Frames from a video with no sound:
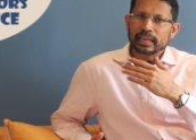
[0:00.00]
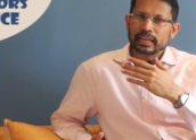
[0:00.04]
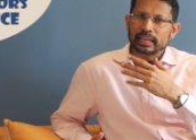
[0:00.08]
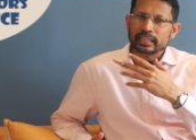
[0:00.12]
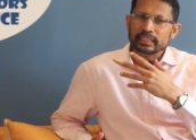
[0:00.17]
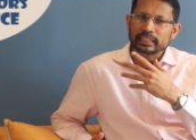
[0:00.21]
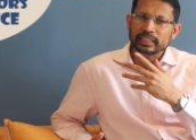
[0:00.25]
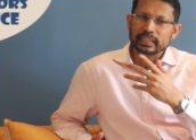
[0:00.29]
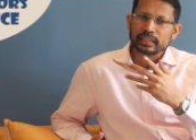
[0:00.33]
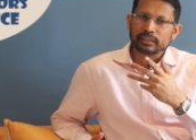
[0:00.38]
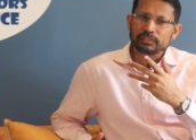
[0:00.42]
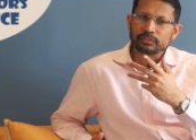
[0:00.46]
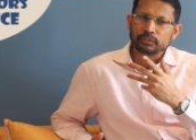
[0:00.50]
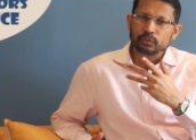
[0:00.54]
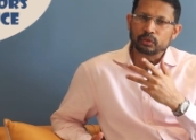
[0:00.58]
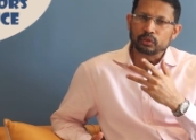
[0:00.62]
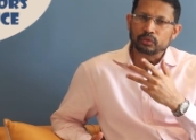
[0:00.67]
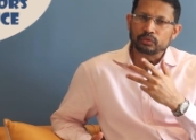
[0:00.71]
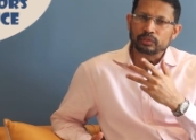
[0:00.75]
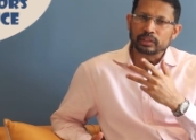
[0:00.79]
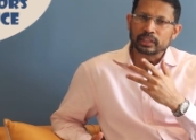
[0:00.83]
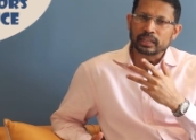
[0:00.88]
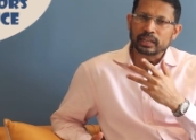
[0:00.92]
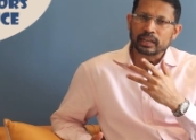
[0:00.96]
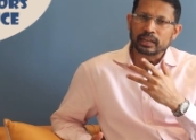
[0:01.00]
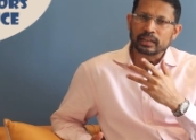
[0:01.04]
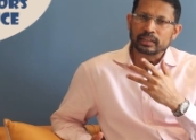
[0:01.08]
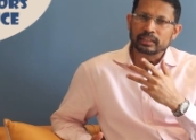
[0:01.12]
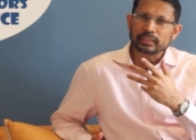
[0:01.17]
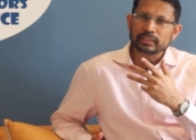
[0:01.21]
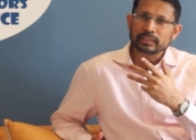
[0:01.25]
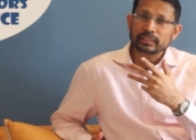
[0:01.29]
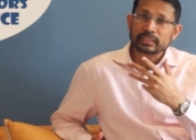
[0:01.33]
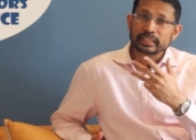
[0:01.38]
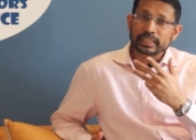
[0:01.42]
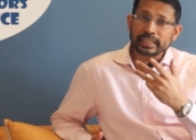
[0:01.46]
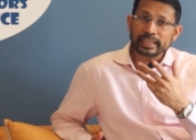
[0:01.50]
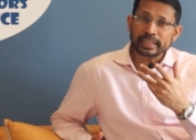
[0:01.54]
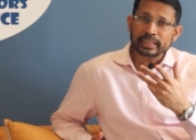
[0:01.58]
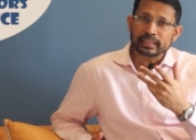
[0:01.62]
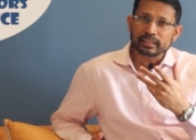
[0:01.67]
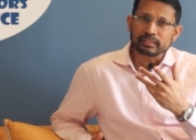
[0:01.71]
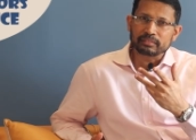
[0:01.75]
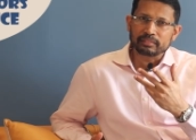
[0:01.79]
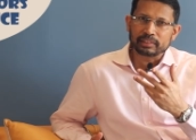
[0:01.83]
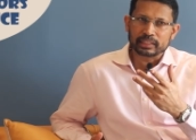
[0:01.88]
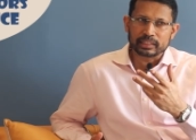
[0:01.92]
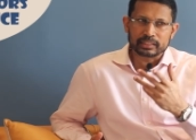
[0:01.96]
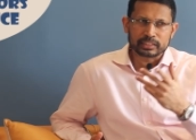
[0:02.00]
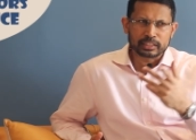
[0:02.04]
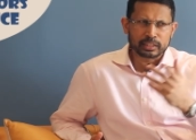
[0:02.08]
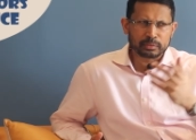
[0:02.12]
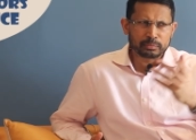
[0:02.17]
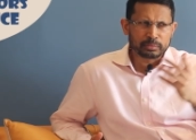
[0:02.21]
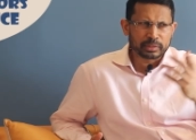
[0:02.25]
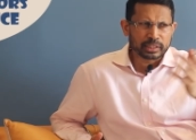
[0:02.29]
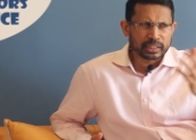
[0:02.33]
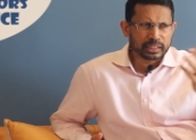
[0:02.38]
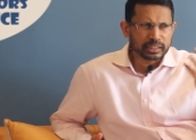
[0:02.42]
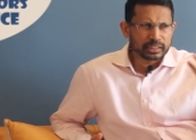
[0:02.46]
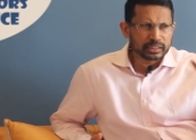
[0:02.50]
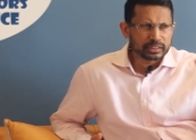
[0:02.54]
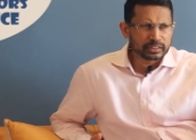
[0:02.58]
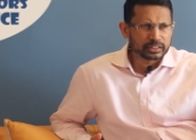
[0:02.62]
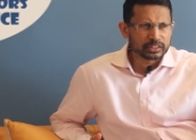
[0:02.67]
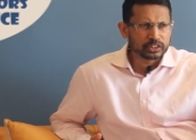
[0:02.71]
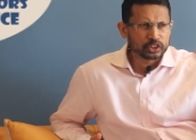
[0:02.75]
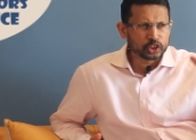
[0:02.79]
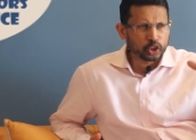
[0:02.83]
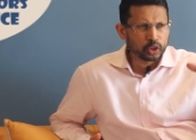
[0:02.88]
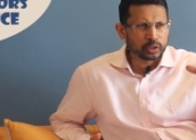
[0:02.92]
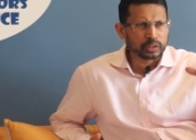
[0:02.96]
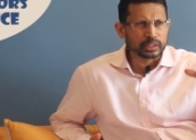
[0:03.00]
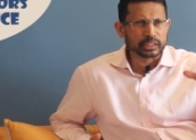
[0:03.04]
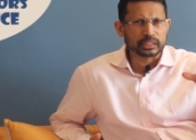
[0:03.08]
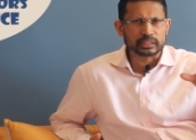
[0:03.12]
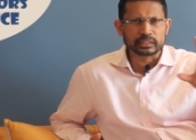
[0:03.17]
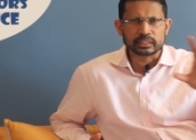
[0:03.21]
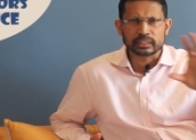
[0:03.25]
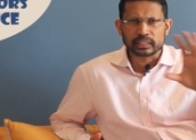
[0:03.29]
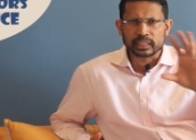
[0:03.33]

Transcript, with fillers: and therefore we can't tell whether somebody is jaundiced.